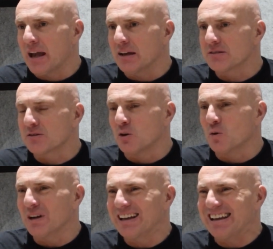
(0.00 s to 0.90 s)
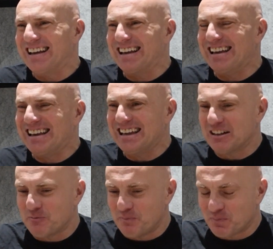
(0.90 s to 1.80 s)
So
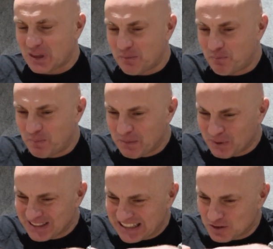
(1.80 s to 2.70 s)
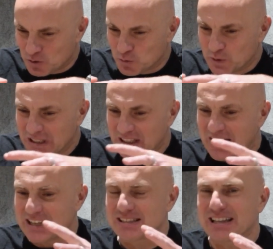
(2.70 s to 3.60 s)
people need to
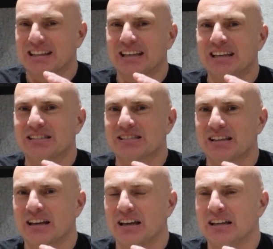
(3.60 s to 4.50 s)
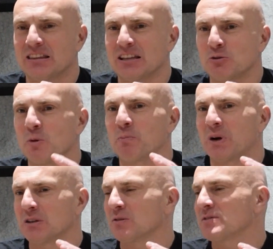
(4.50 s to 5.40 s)
realize that it needs to be
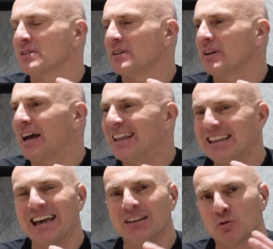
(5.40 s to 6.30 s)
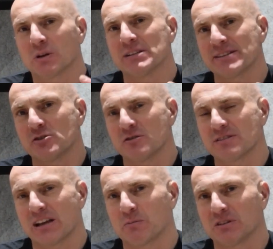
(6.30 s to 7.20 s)
part of any organization's
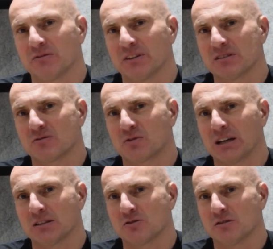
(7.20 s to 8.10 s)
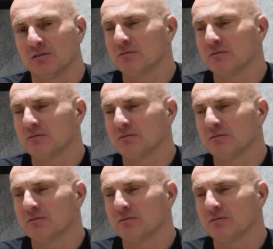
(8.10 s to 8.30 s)
cyber defense strategy.